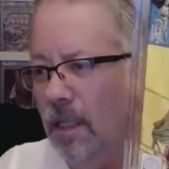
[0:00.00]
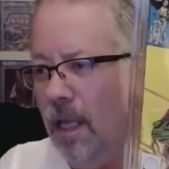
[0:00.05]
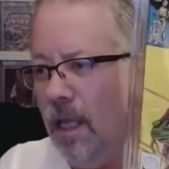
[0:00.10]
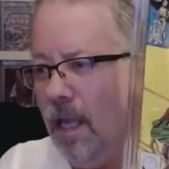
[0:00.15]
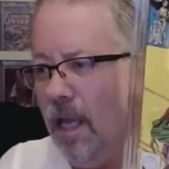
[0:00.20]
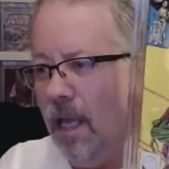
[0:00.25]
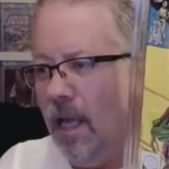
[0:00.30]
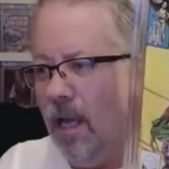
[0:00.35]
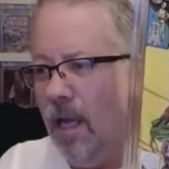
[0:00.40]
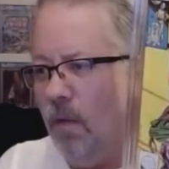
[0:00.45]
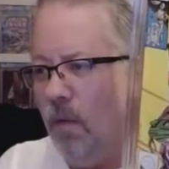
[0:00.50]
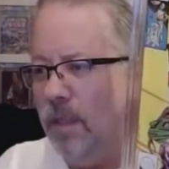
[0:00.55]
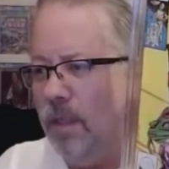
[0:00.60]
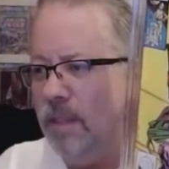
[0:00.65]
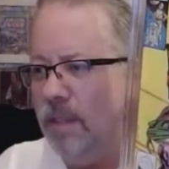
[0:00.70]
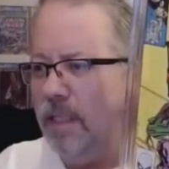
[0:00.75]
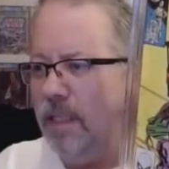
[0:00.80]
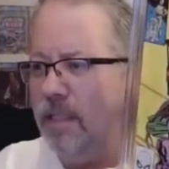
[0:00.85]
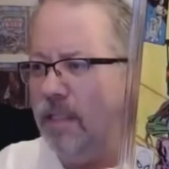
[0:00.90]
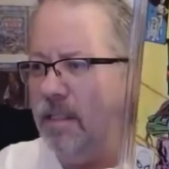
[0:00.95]
I want to
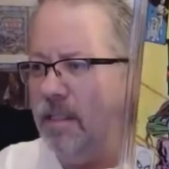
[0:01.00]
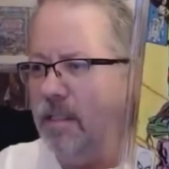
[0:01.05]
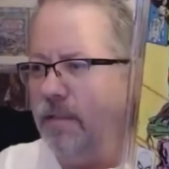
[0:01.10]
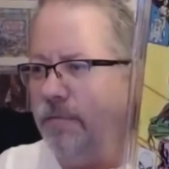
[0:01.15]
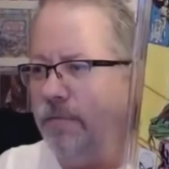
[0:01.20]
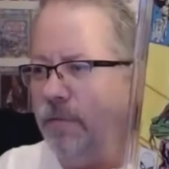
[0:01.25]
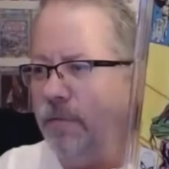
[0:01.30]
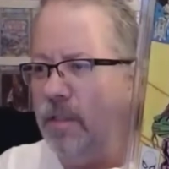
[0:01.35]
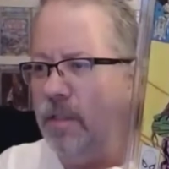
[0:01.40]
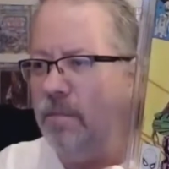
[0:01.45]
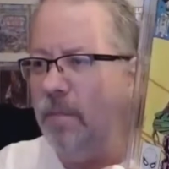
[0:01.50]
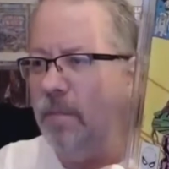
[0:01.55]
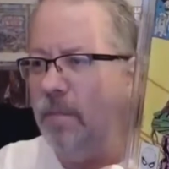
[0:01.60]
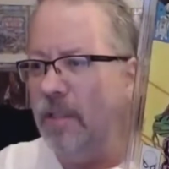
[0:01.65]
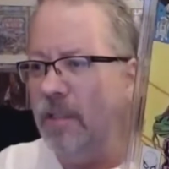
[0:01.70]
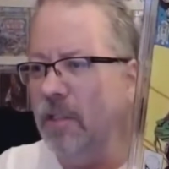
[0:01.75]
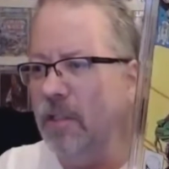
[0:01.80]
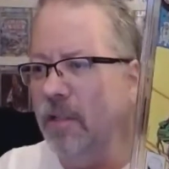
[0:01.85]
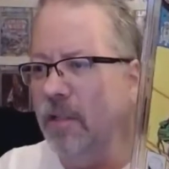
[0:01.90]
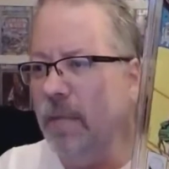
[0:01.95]
say this is the first
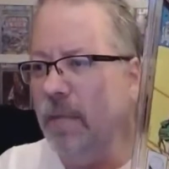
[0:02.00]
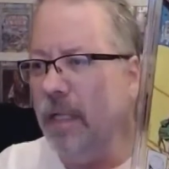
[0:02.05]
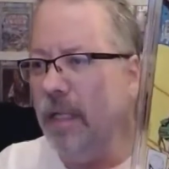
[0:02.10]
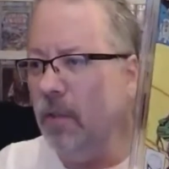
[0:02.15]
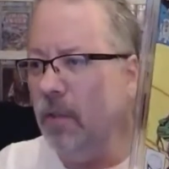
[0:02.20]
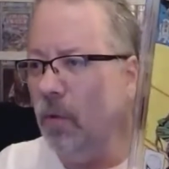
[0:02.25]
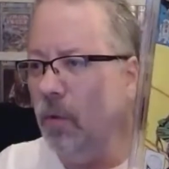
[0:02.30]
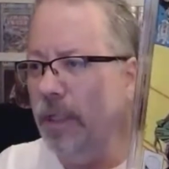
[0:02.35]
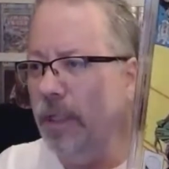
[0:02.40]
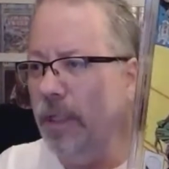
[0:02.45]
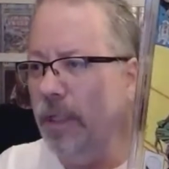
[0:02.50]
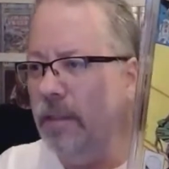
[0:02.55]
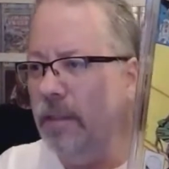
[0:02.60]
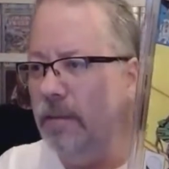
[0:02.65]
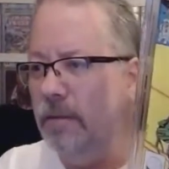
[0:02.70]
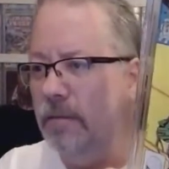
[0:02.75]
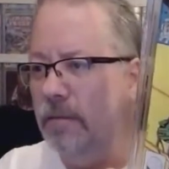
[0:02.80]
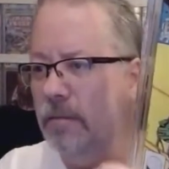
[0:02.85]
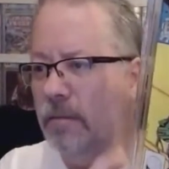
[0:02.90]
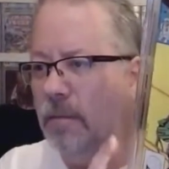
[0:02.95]
mention of Mandalorian.
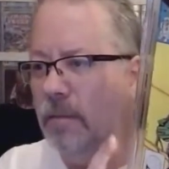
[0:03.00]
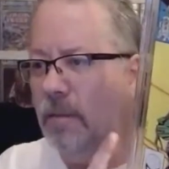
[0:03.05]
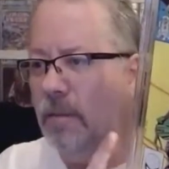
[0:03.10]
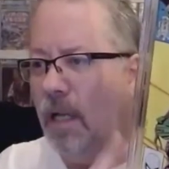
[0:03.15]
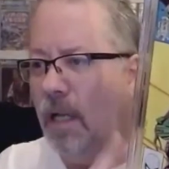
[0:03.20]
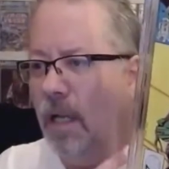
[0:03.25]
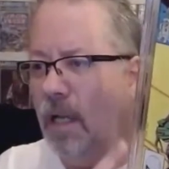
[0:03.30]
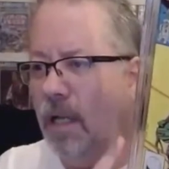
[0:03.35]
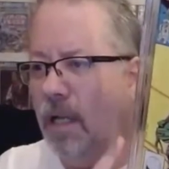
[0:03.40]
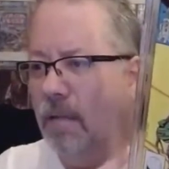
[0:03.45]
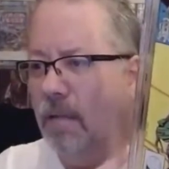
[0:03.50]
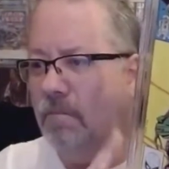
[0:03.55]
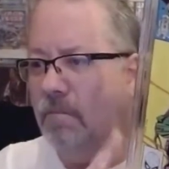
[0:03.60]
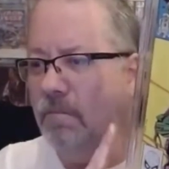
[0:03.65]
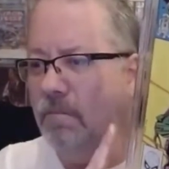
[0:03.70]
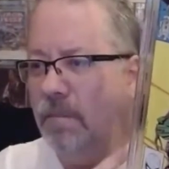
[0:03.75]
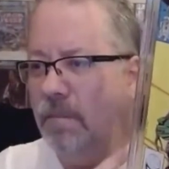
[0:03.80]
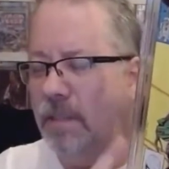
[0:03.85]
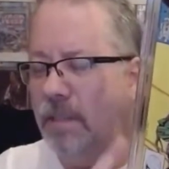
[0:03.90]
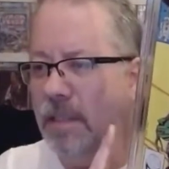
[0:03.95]

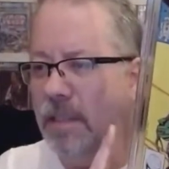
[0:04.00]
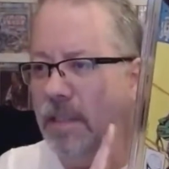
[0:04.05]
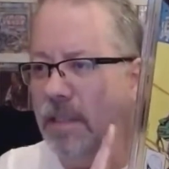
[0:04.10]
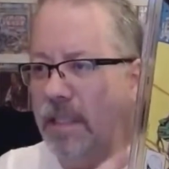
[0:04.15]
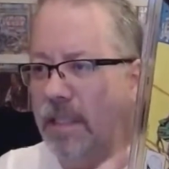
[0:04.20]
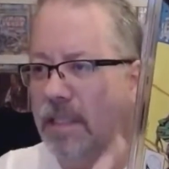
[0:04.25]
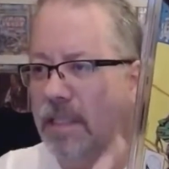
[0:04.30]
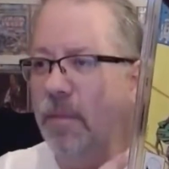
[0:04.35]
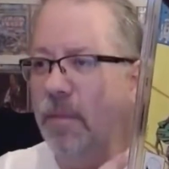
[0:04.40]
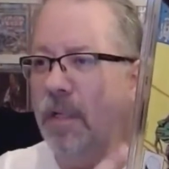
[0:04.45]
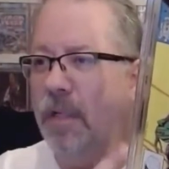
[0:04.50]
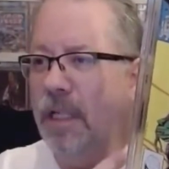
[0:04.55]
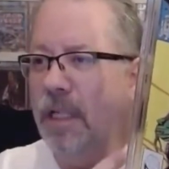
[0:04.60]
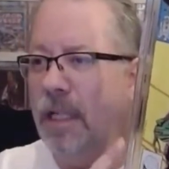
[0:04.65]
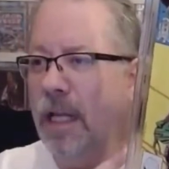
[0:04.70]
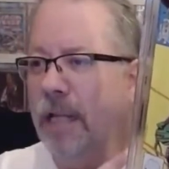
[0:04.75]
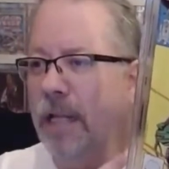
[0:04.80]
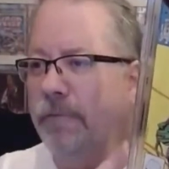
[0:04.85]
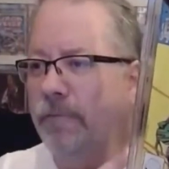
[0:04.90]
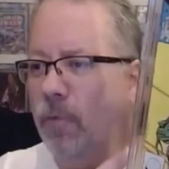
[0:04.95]
Um, Decent book in a
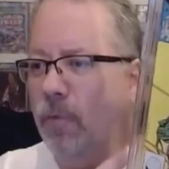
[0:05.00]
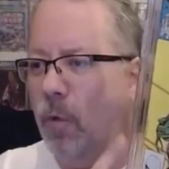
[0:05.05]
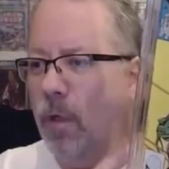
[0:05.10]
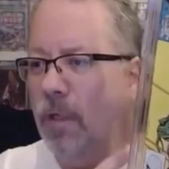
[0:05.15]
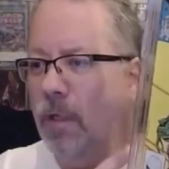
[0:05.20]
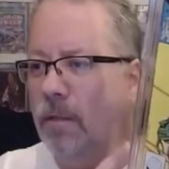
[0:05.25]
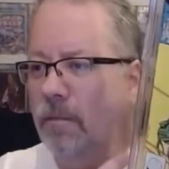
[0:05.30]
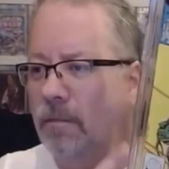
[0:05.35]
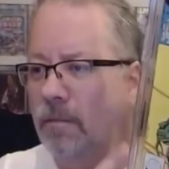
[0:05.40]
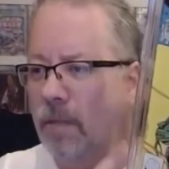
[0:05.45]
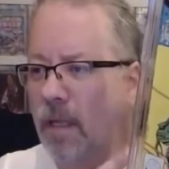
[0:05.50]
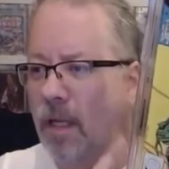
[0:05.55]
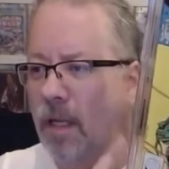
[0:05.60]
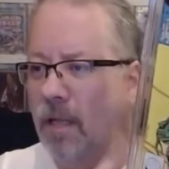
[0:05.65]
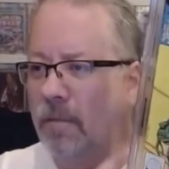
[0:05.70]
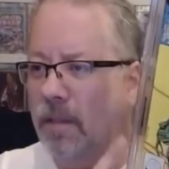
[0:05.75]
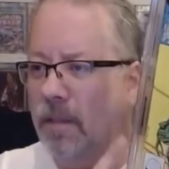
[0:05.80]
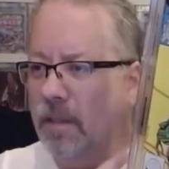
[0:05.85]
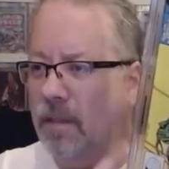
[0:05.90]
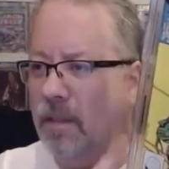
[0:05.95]

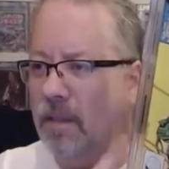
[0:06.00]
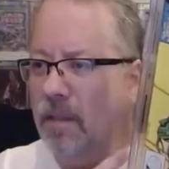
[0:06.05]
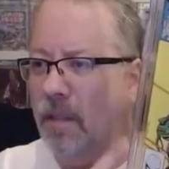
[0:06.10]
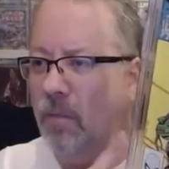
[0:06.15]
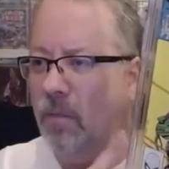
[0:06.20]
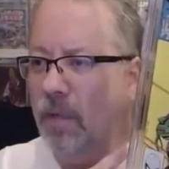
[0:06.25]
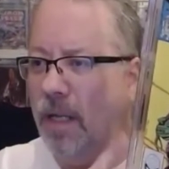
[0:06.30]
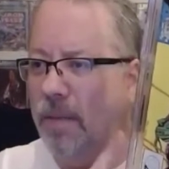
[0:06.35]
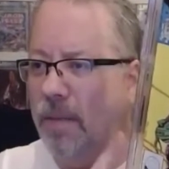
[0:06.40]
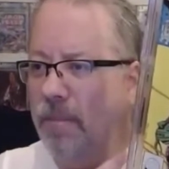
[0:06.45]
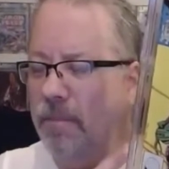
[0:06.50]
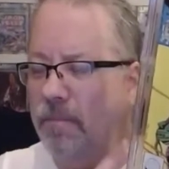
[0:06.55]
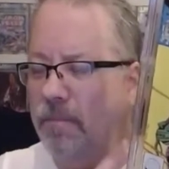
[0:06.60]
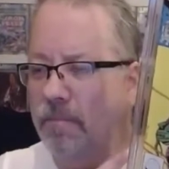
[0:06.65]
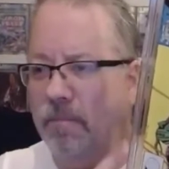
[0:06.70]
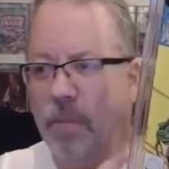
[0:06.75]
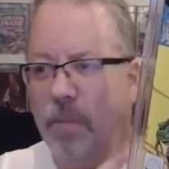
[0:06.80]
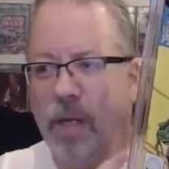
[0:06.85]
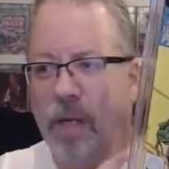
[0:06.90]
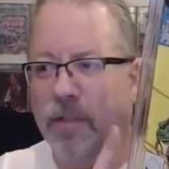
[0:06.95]
9.4. This is a good one. I
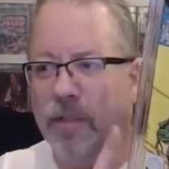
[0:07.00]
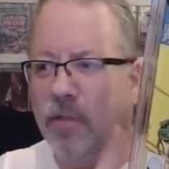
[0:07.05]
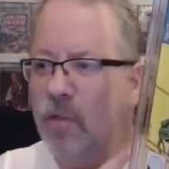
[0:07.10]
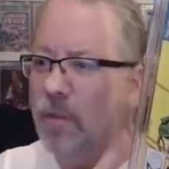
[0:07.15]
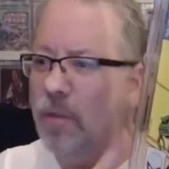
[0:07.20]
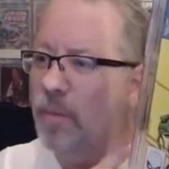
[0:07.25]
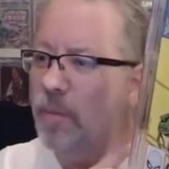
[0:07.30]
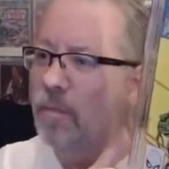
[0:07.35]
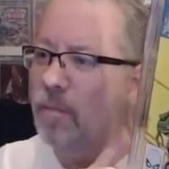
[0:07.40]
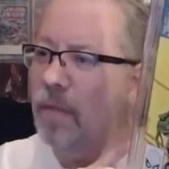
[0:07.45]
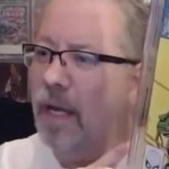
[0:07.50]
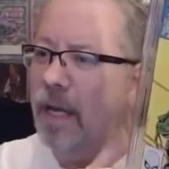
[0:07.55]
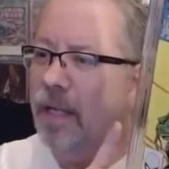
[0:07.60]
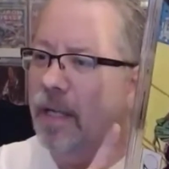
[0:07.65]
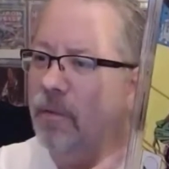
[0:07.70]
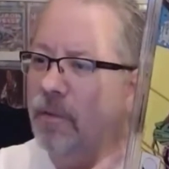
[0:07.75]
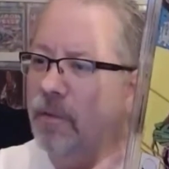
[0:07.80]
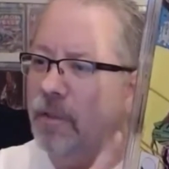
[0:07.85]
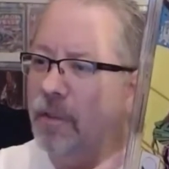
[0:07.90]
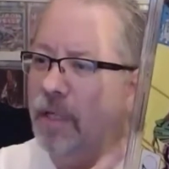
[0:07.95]
probably tripled my
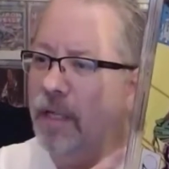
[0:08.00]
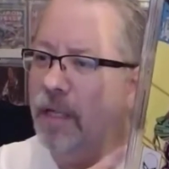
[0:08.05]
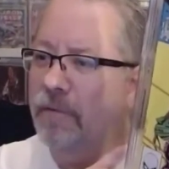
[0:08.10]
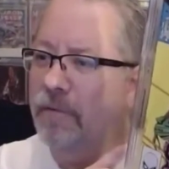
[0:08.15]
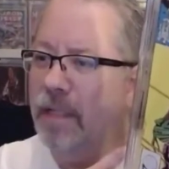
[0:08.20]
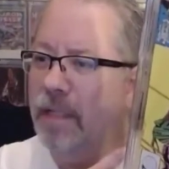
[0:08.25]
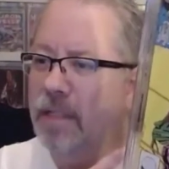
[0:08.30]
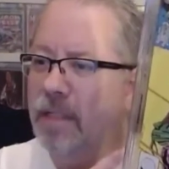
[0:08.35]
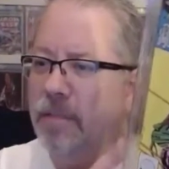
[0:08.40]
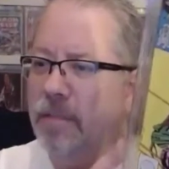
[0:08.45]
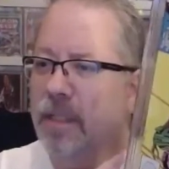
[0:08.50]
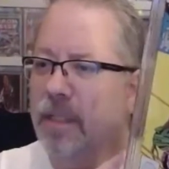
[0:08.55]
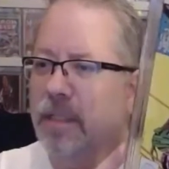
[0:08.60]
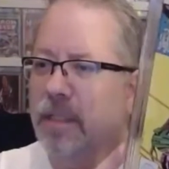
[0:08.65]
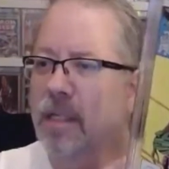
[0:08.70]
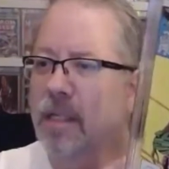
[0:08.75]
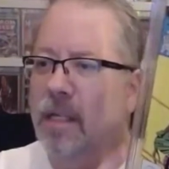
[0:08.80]
return on investment.